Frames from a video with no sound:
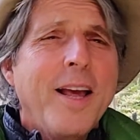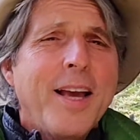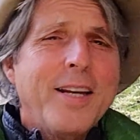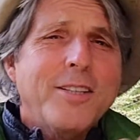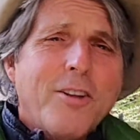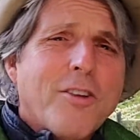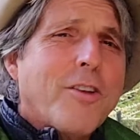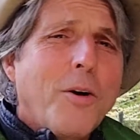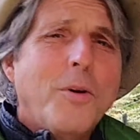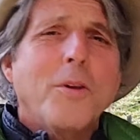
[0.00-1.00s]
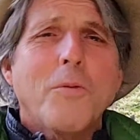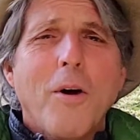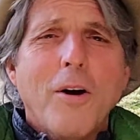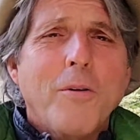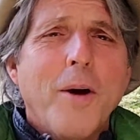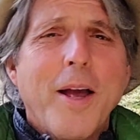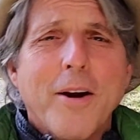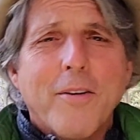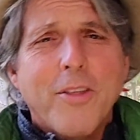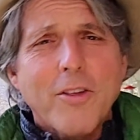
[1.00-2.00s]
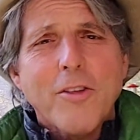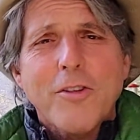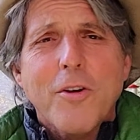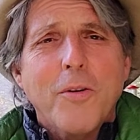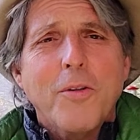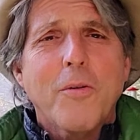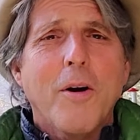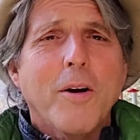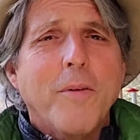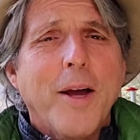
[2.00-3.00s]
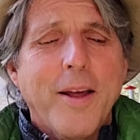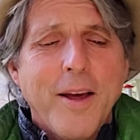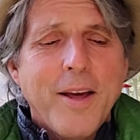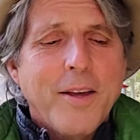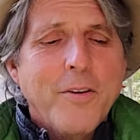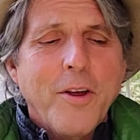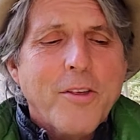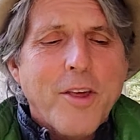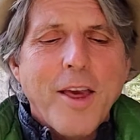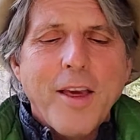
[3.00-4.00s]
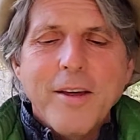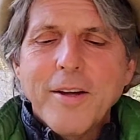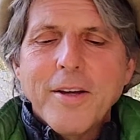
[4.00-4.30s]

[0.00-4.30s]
and it just is going the wrong way, or this is going the wrong way. You know what he's saying?